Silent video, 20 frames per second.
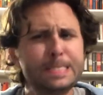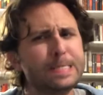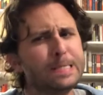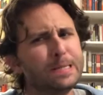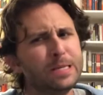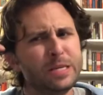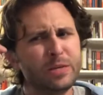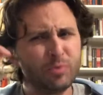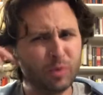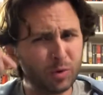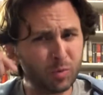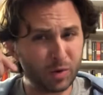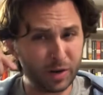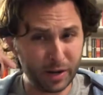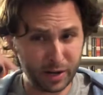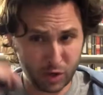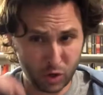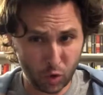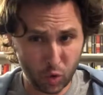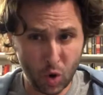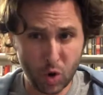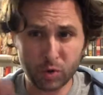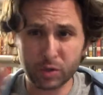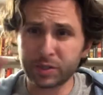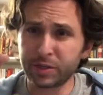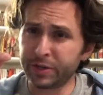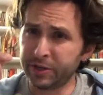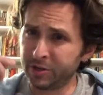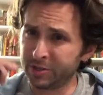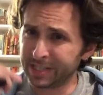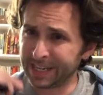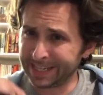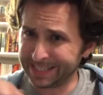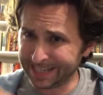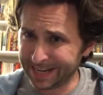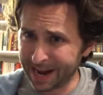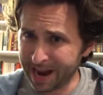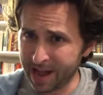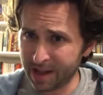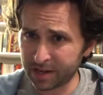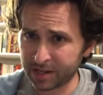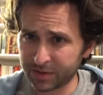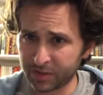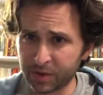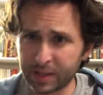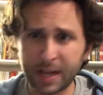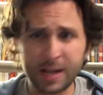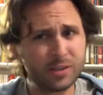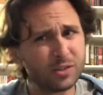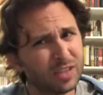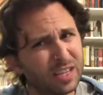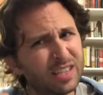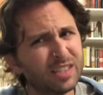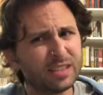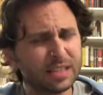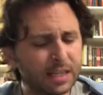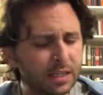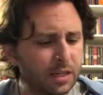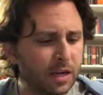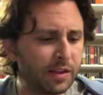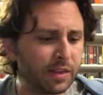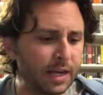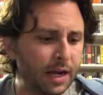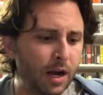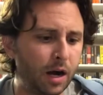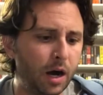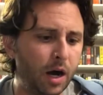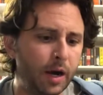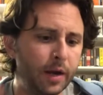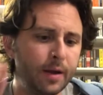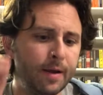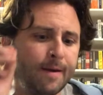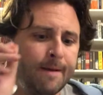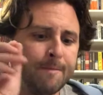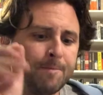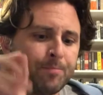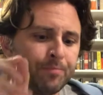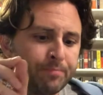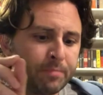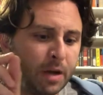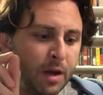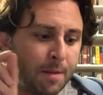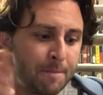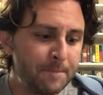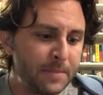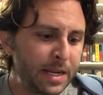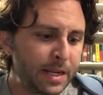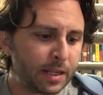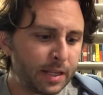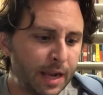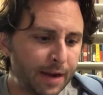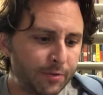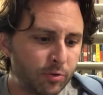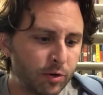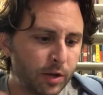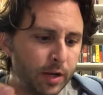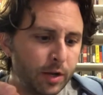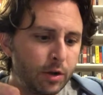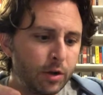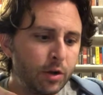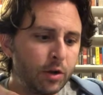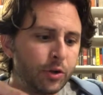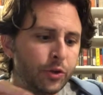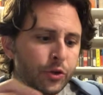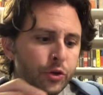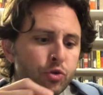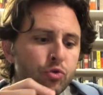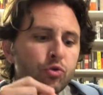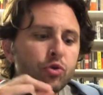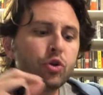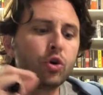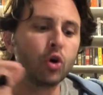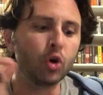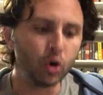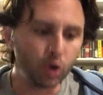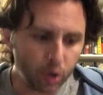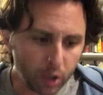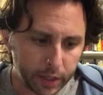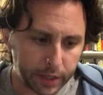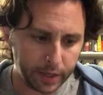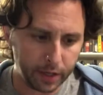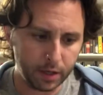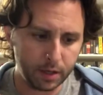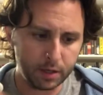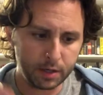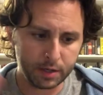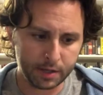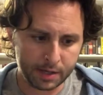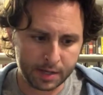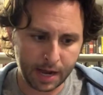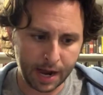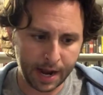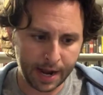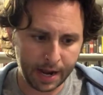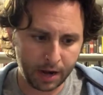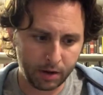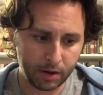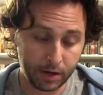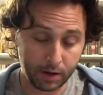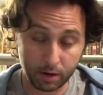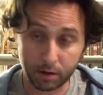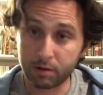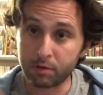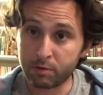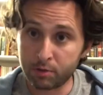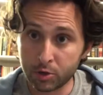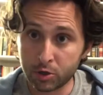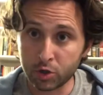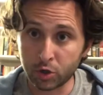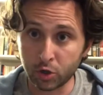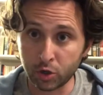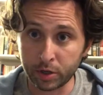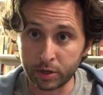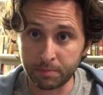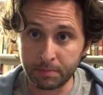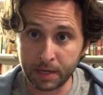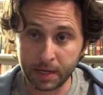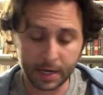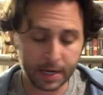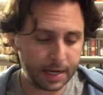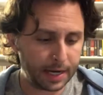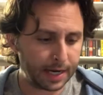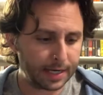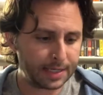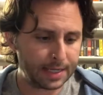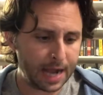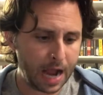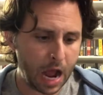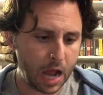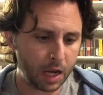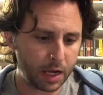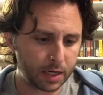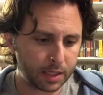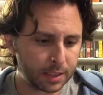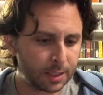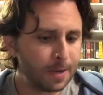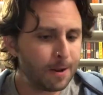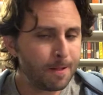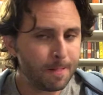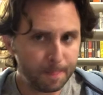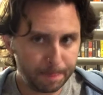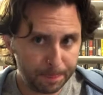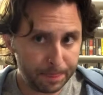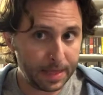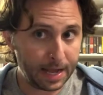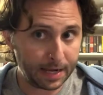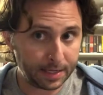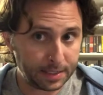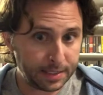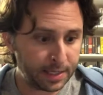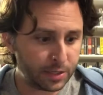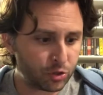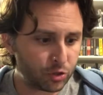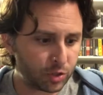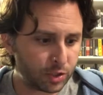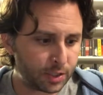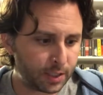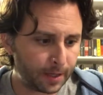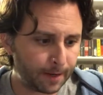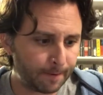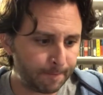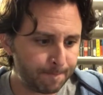you wouldn't want it in quotes, so you use italics for that. So that's not that odd. But immediately after it, you could die out here. Could being in italics. That's interesting.